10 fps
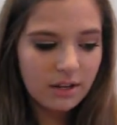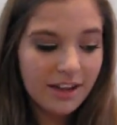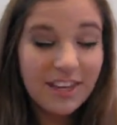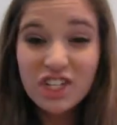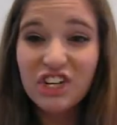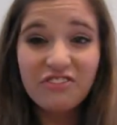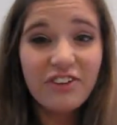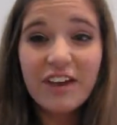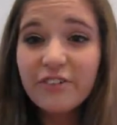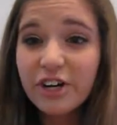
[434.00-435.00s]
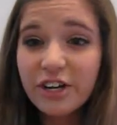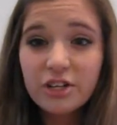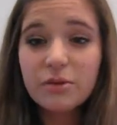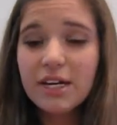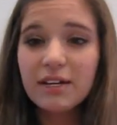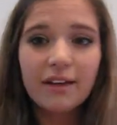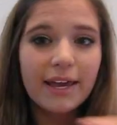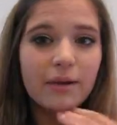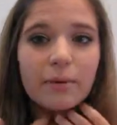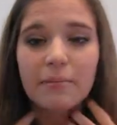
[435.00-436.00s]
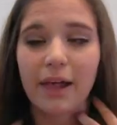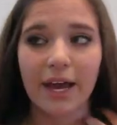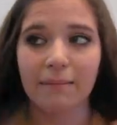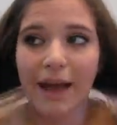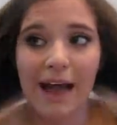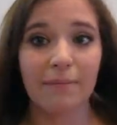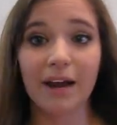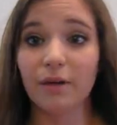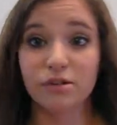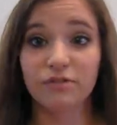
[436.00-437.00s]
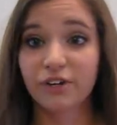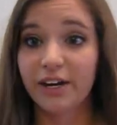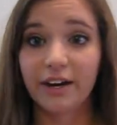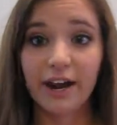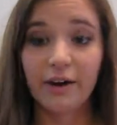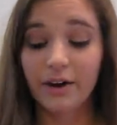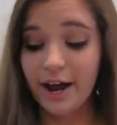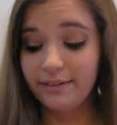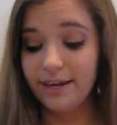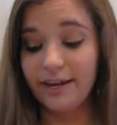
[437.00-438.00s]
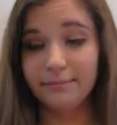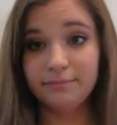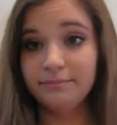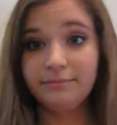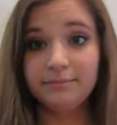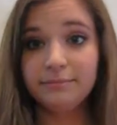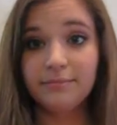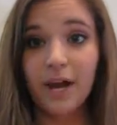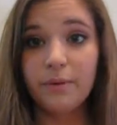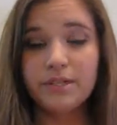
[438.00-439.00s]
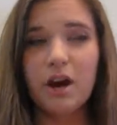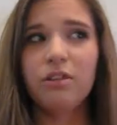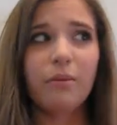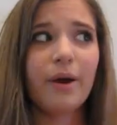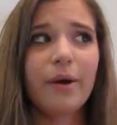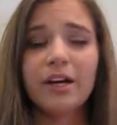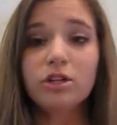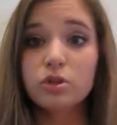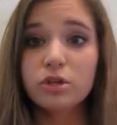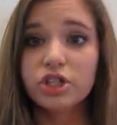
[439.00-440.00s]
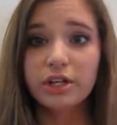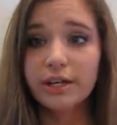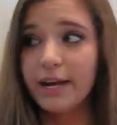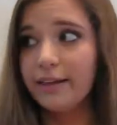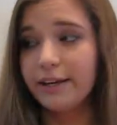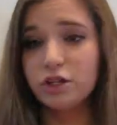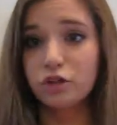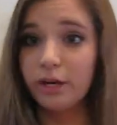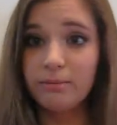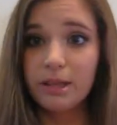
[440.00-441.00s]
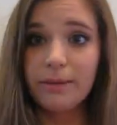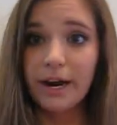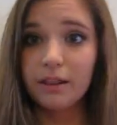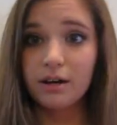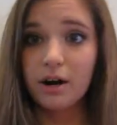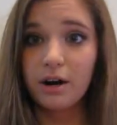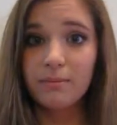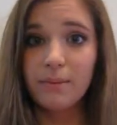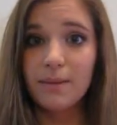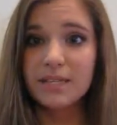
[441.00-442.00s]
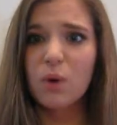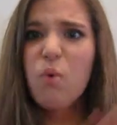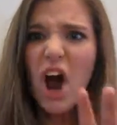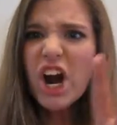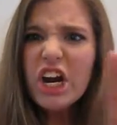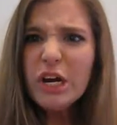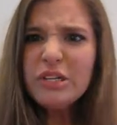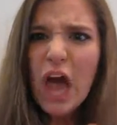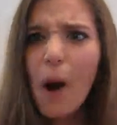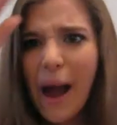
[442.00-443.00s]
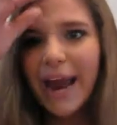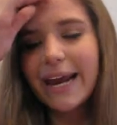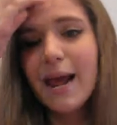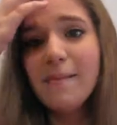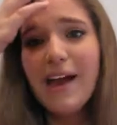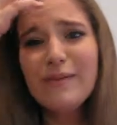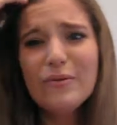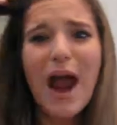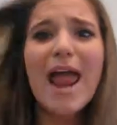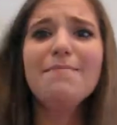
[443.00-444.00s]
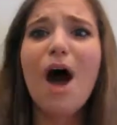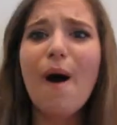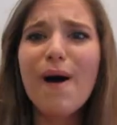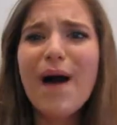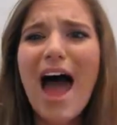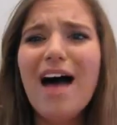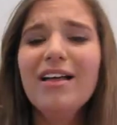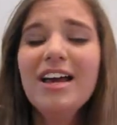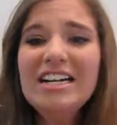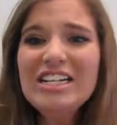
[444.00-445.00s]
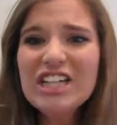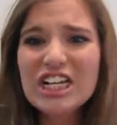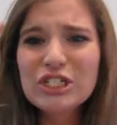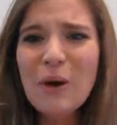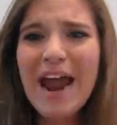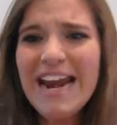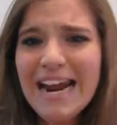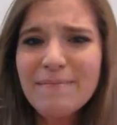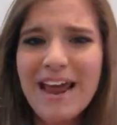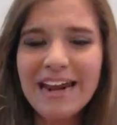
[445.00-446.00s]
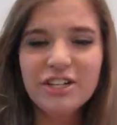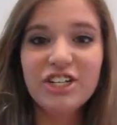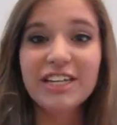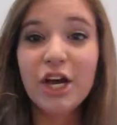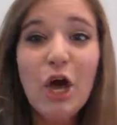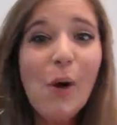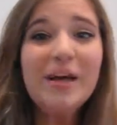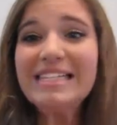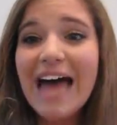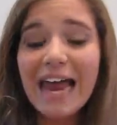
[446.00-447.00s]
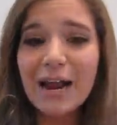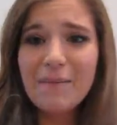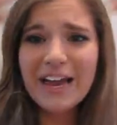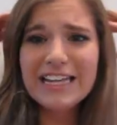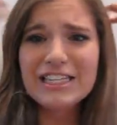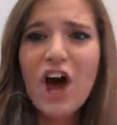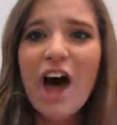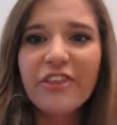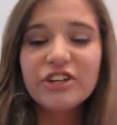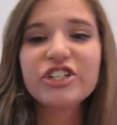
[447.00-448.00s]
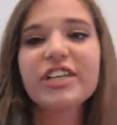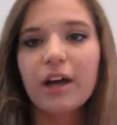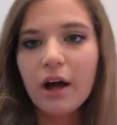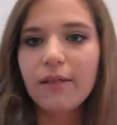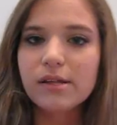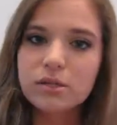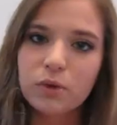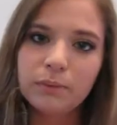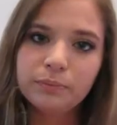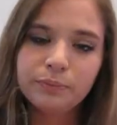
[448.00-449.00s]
I think she favorited the tweet and like replied back, but I was freaking out. I was on the way to Georgia, and I like screamed to the back of the car, and my mom's like, what are you doing? And I'm like, Rainbow Rowell just tweeted me, and she's like, who is that? I'm like, it's an author, and she's like, oh, that's cool.